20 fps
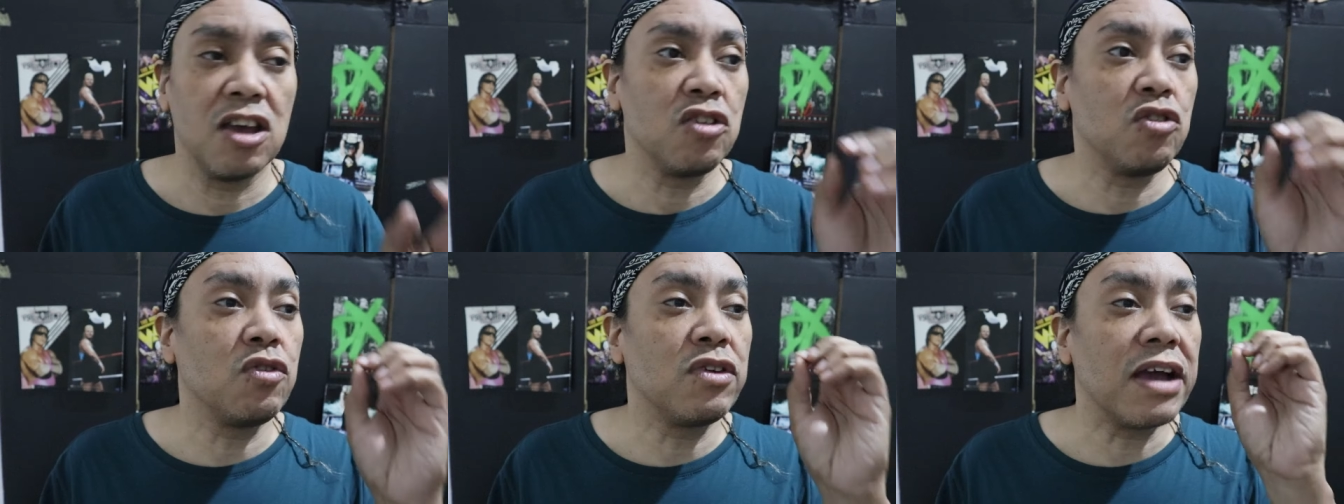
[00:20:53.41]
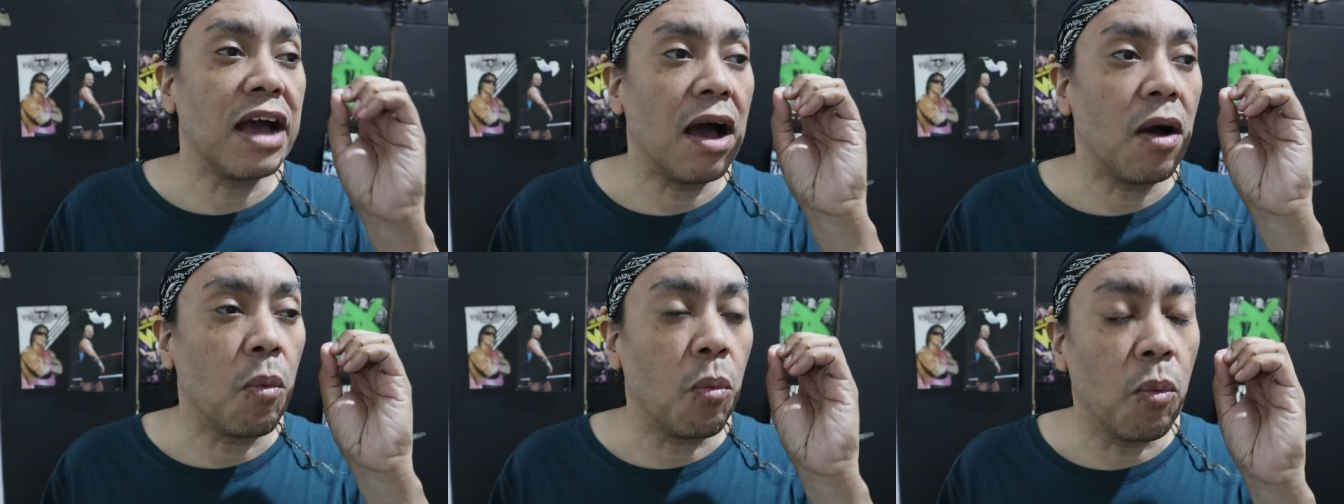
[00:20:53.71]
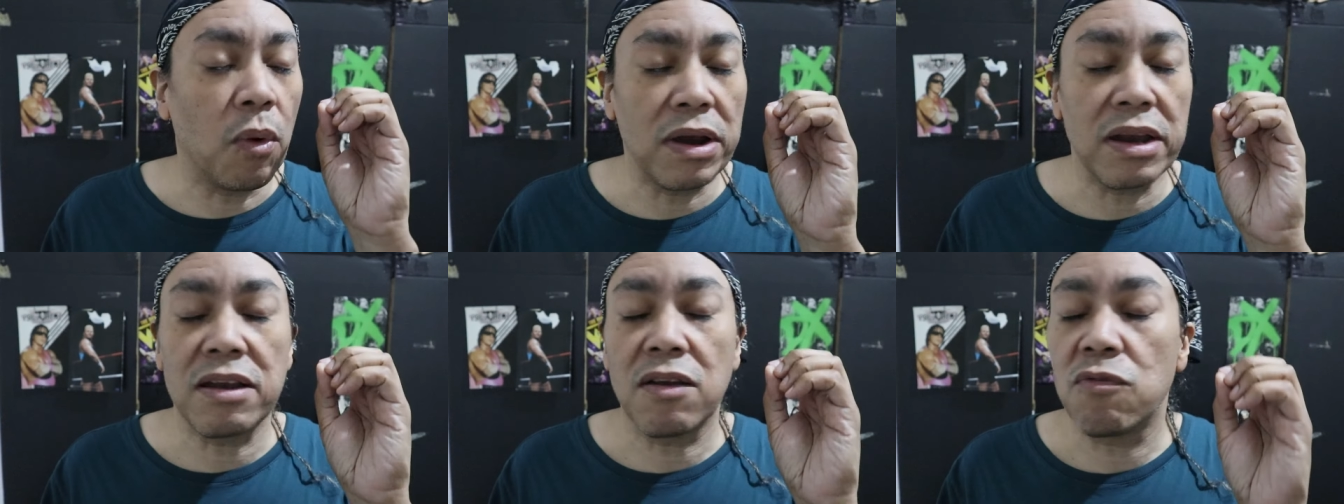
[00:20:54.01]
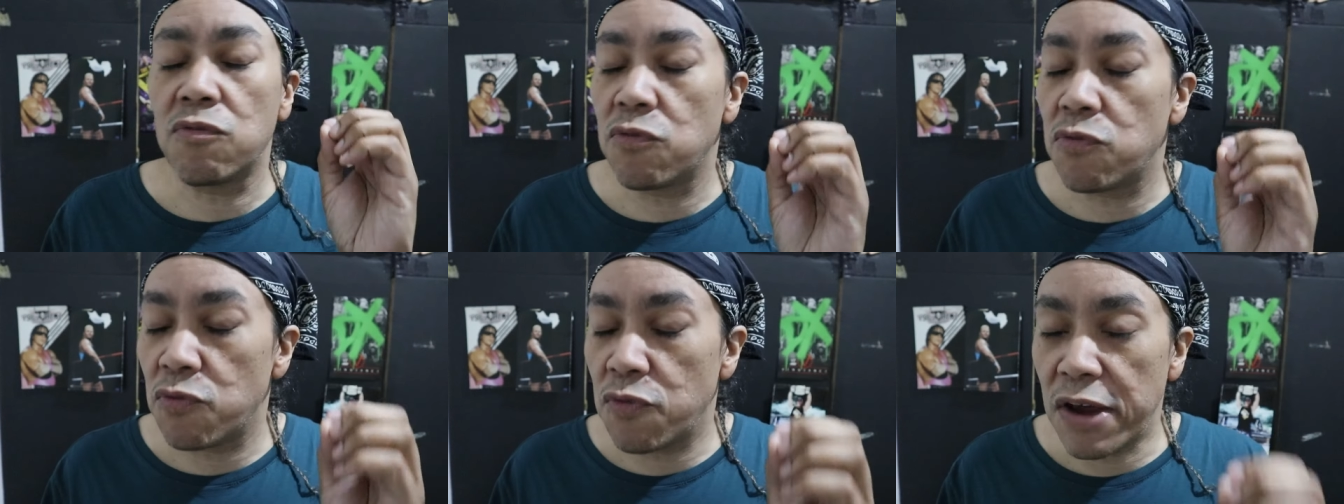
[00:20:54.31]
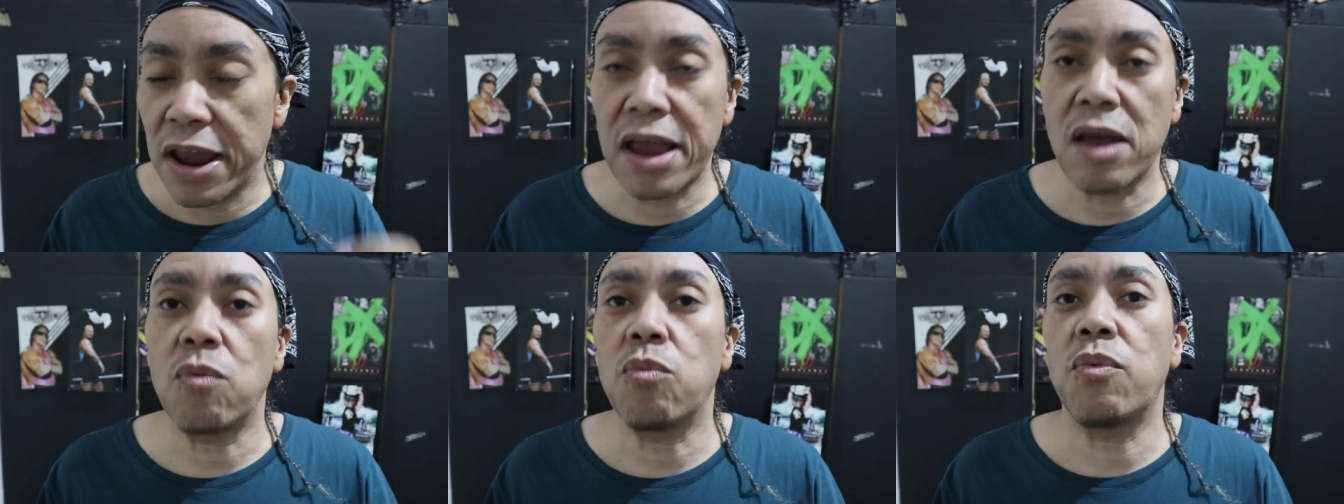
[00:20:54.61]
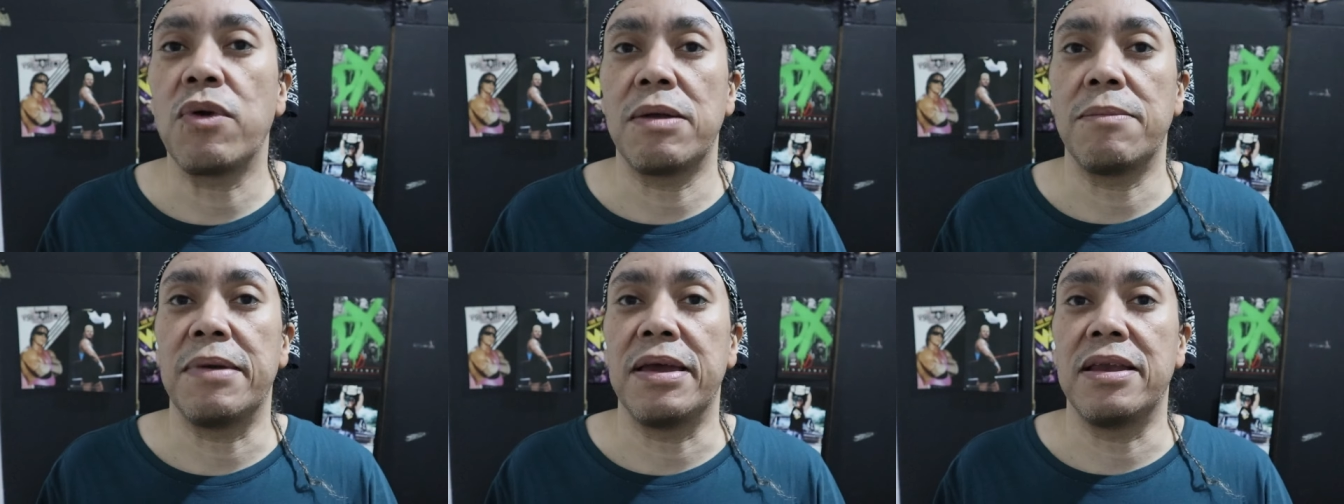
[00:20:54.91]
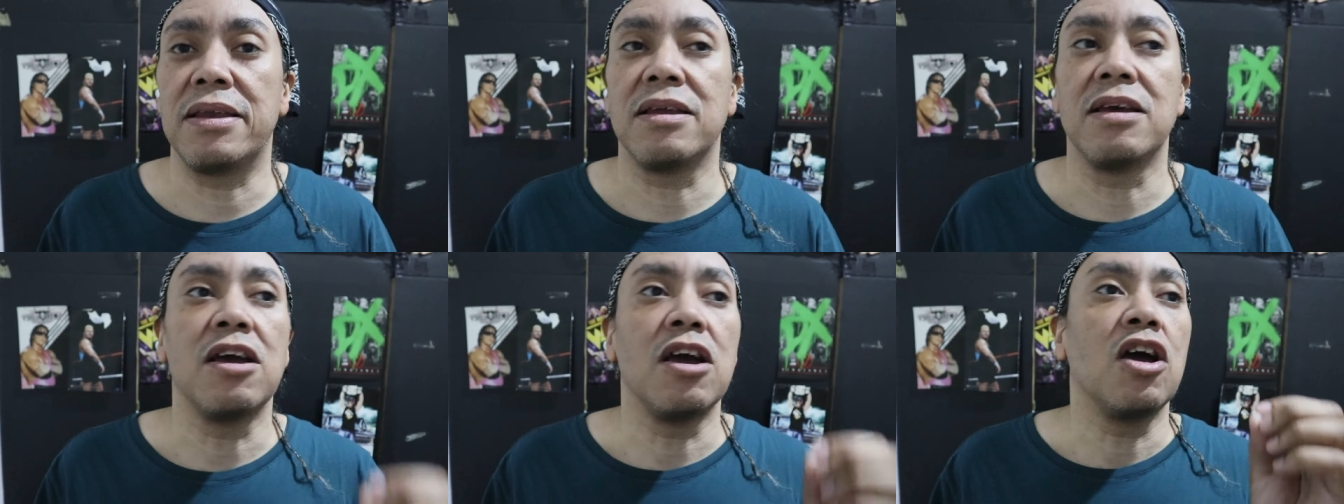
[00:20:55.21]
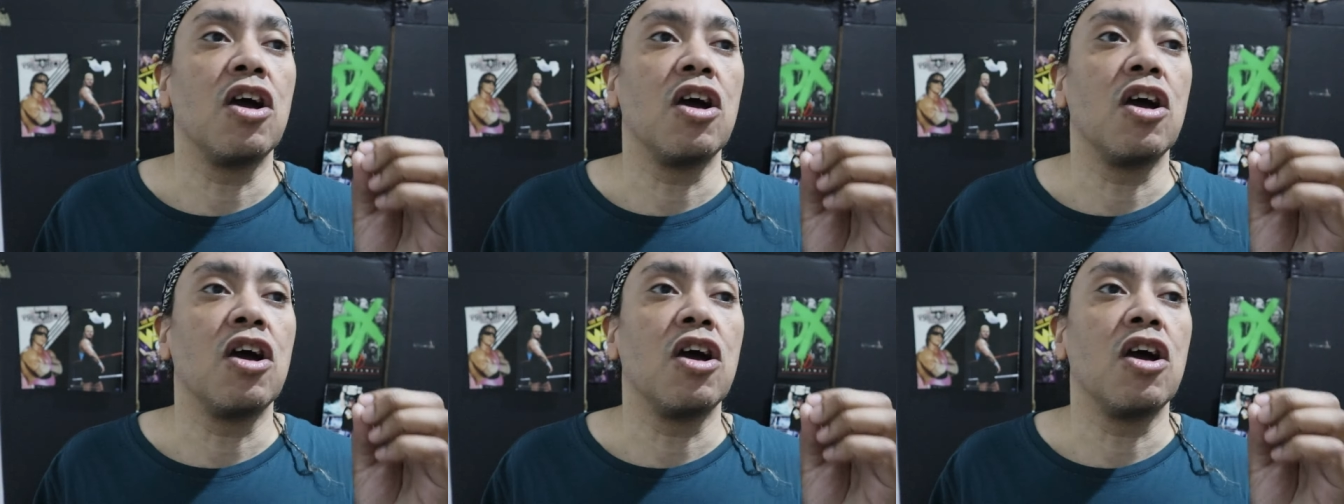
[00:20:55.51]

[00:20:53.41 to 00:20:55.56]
You got one of the rare women